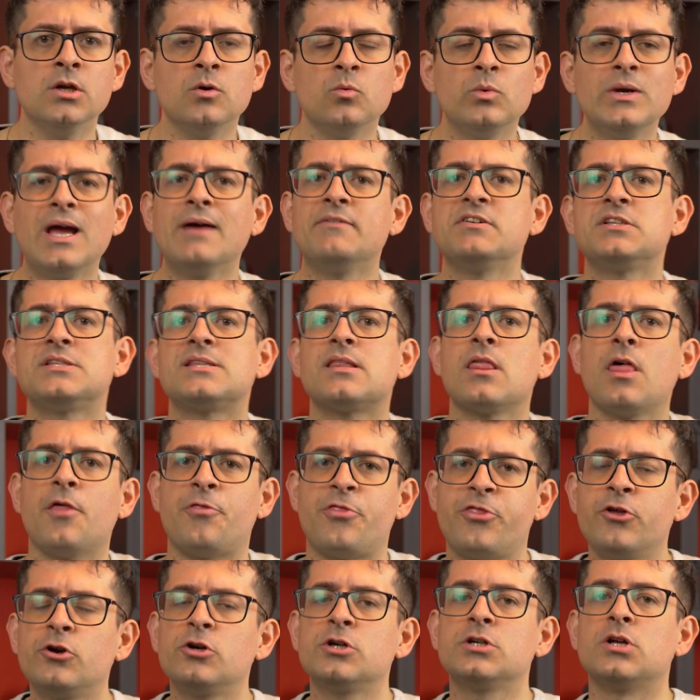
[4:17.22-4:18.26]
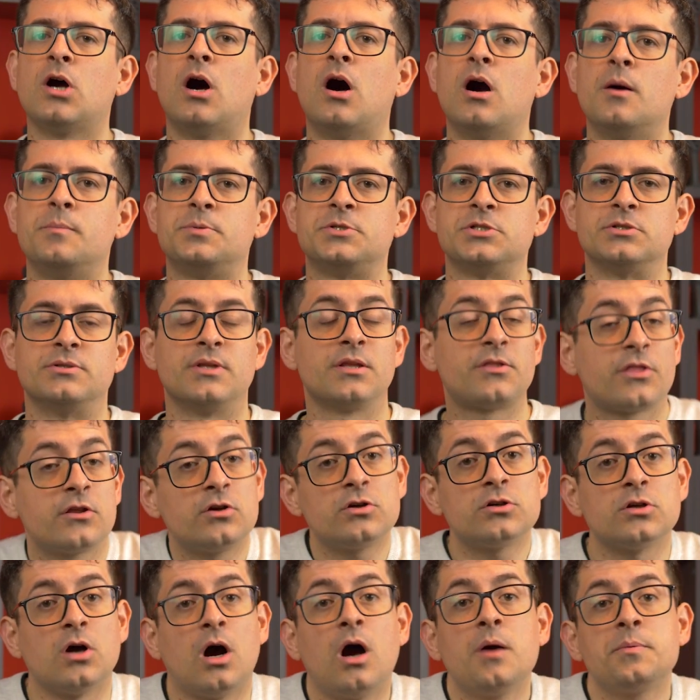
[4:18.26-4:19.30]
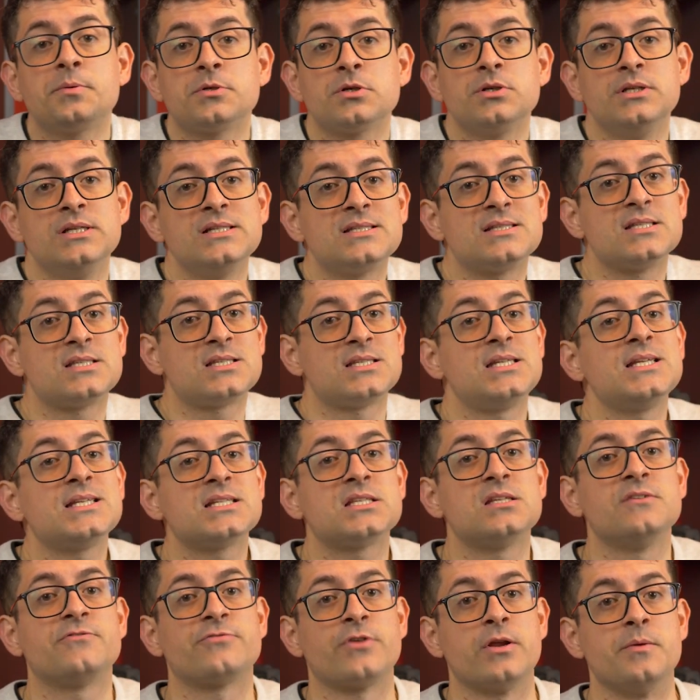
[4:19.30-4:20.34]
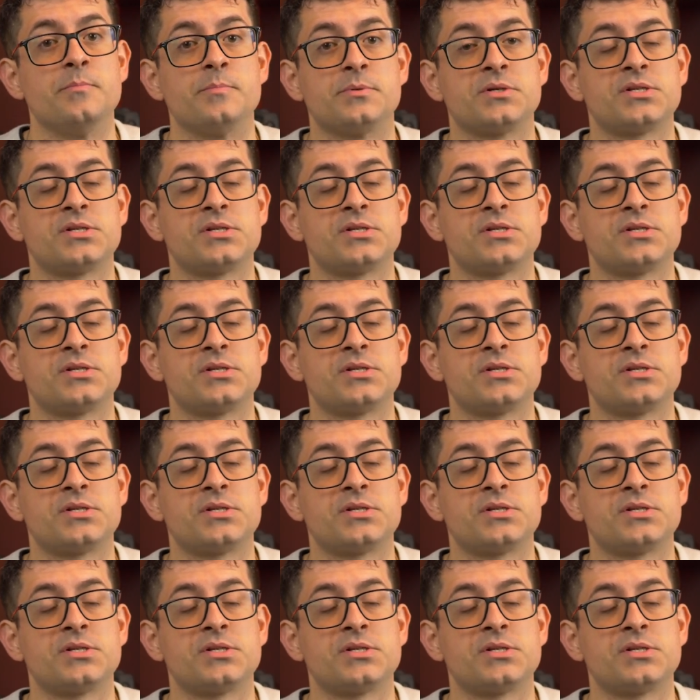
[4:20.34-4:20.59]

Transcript: we have a third option. The third option is the 60 frames per